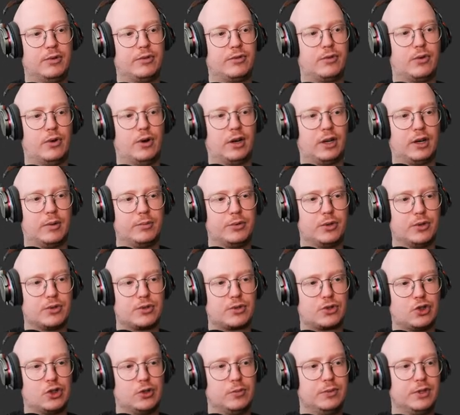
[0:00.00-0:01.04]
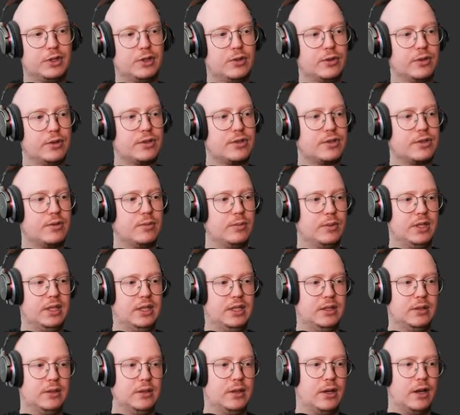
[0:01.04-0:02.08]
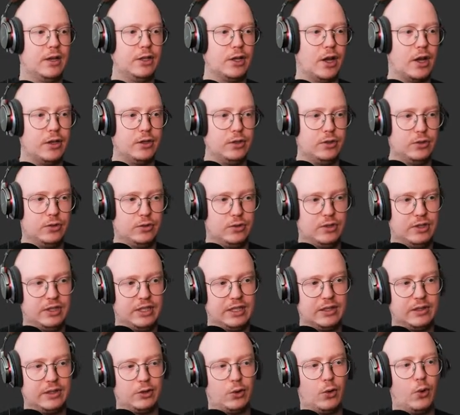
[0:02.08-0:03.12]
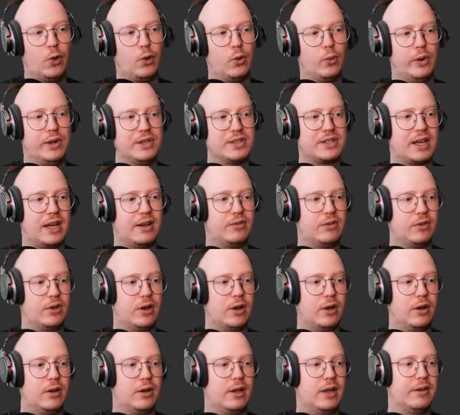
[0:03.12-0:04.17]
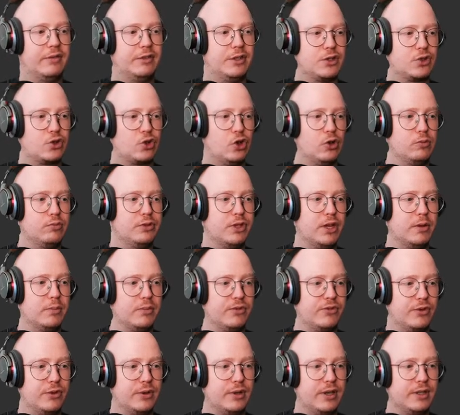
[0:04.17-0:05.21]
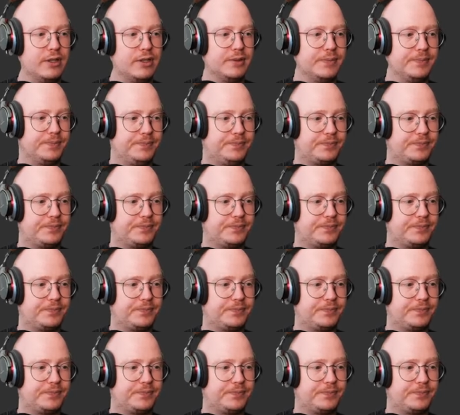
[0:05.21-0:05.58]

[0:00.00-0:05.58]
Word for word: But for like a pure sculpting course, we uh, I, I nearly always have uh, have the sculpt done beforehand.